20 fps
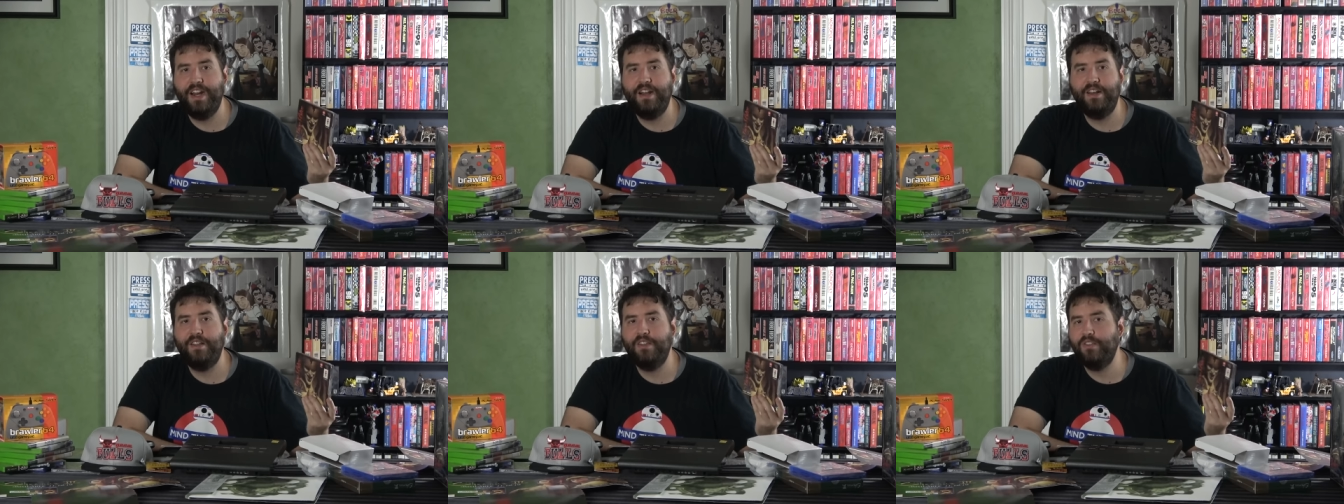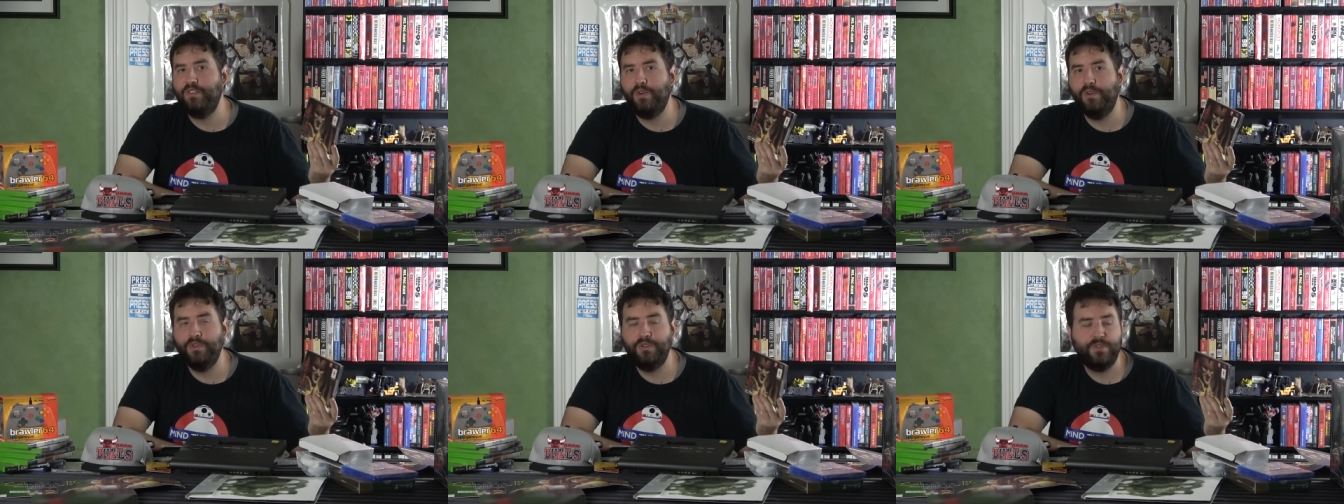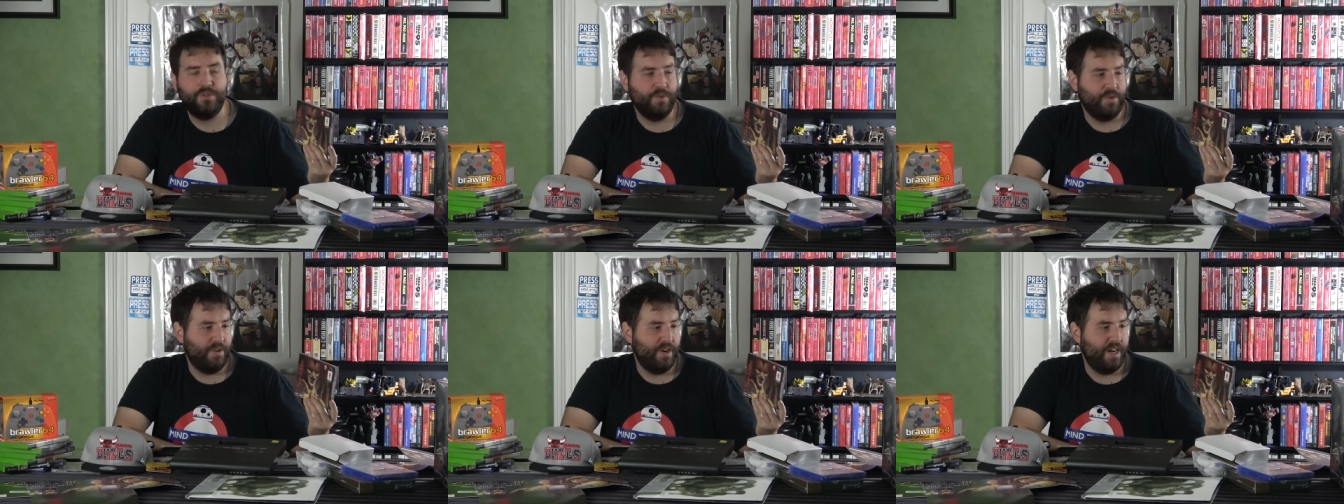how this whole
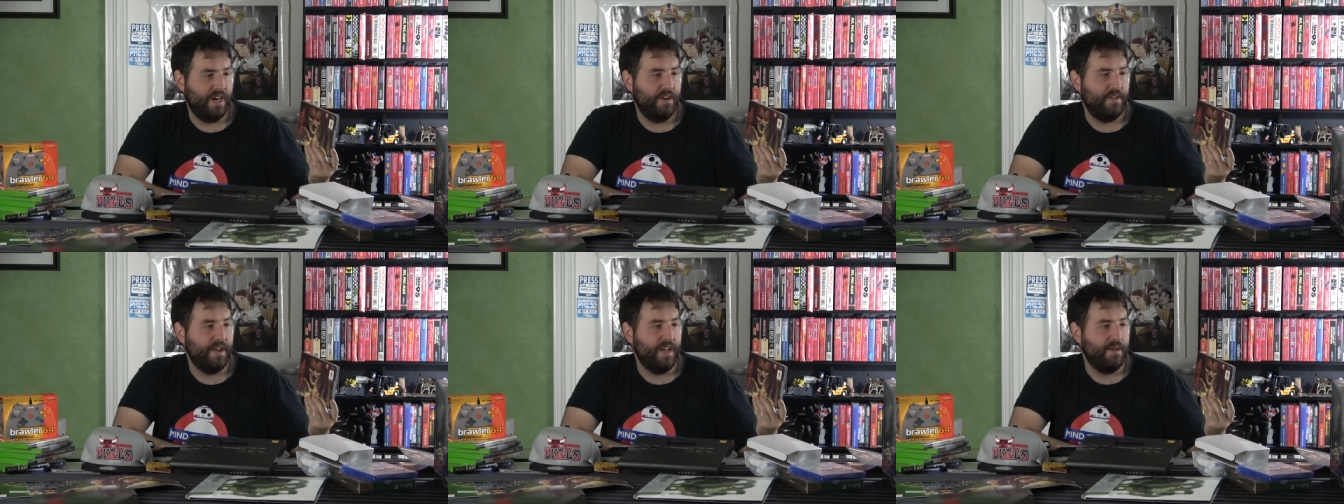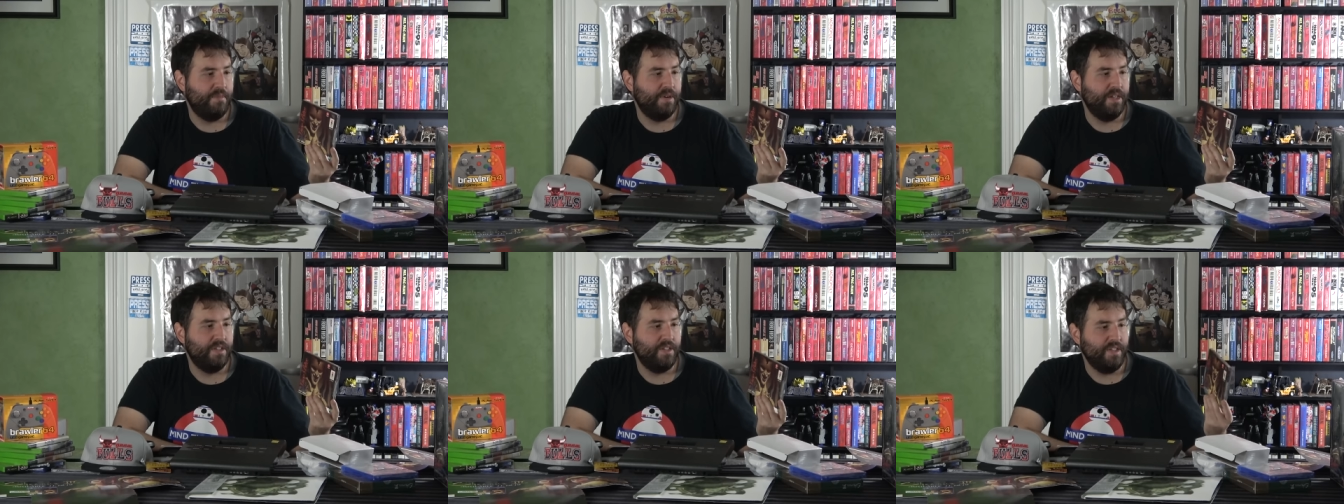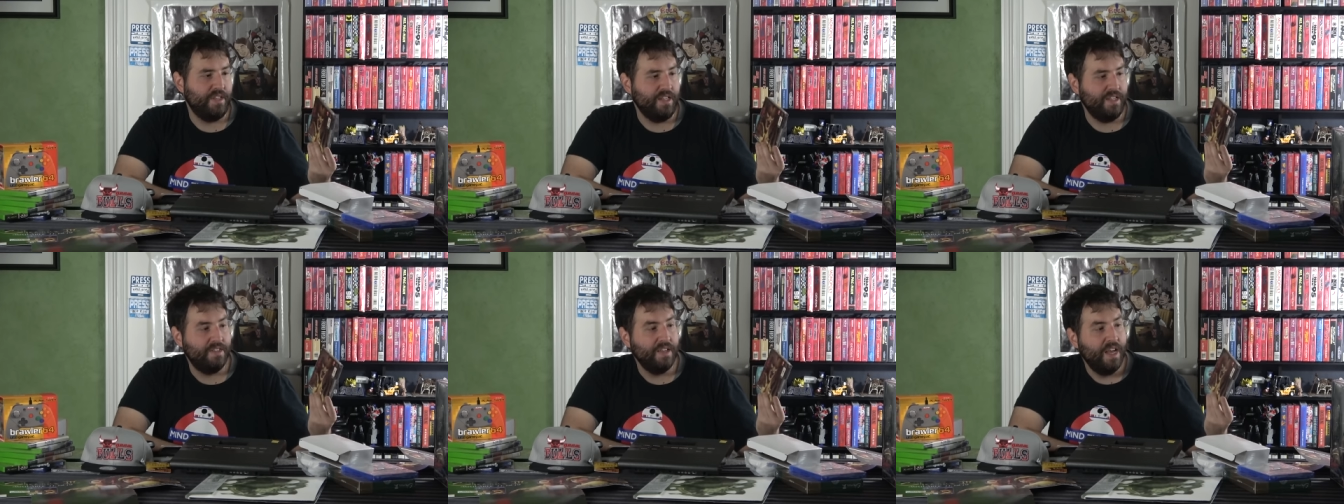story and how he had a bunch
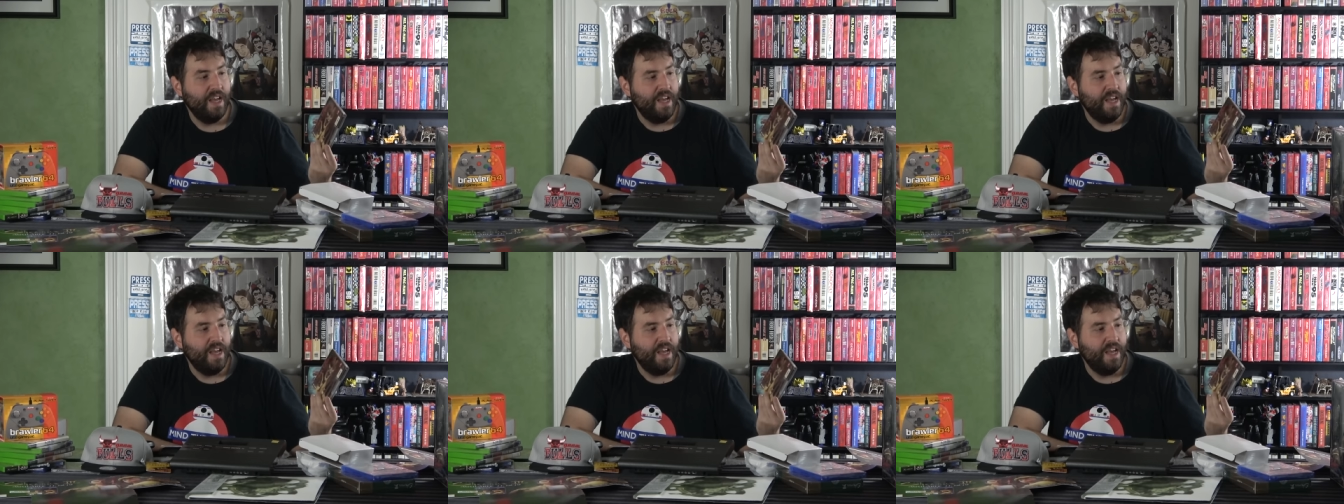of these.